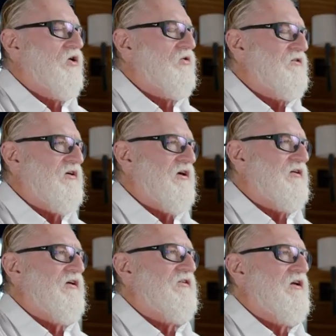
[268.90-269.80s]
don't get to
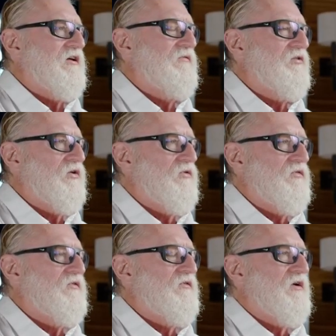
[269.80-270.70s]
contest any of
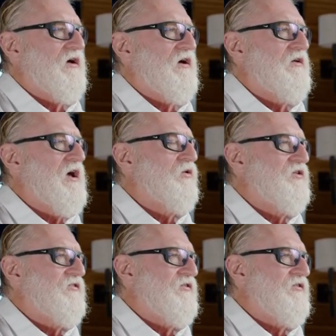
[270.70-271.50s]
those. Now we're just